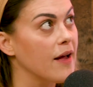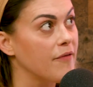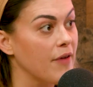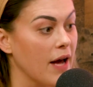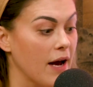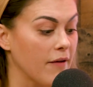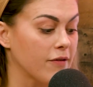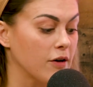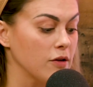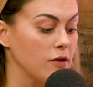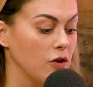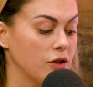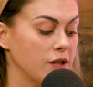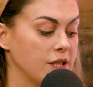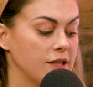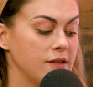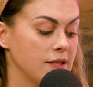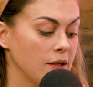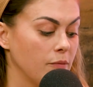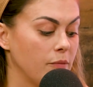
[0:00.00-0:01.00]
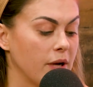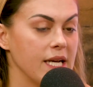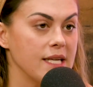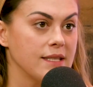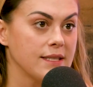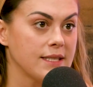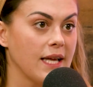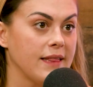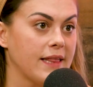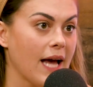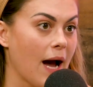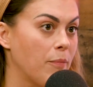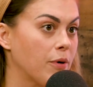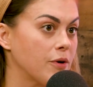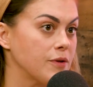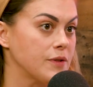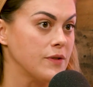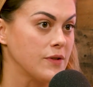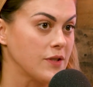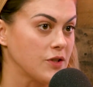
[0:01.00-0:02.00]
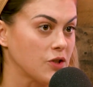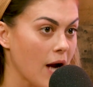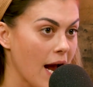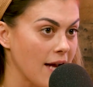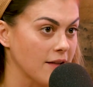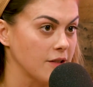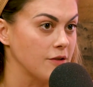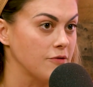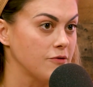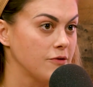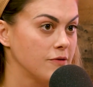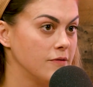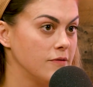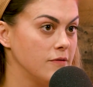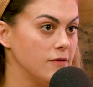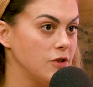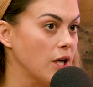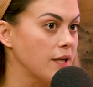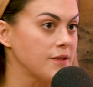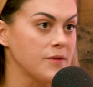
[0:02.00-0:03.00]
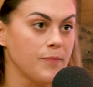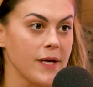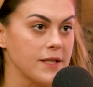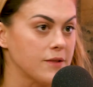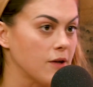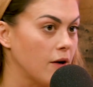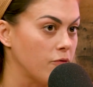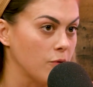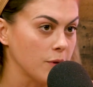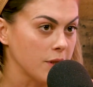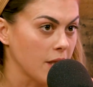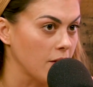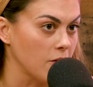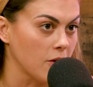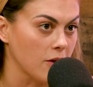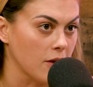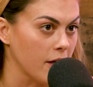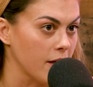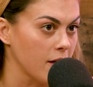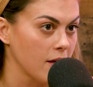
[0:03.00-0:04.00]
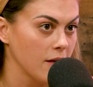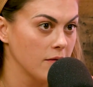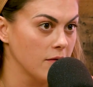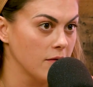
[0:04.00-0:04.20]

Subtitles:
ever looked at somebody and said that person's attractive just based off what they look like